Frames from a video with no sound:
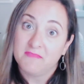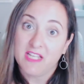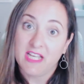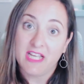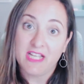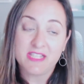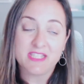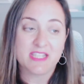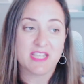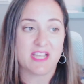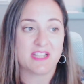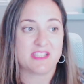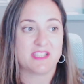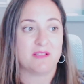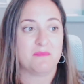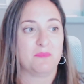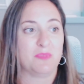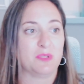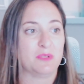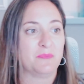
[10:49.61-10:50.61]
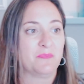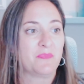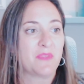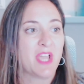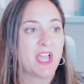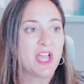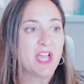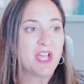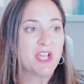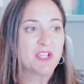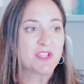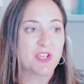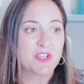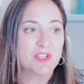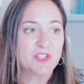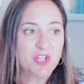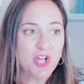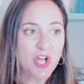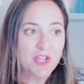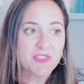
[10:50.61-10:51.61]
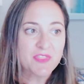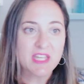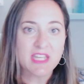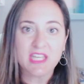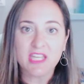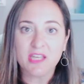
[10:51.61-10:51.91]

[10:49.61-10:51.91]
It's that simple. So start thinking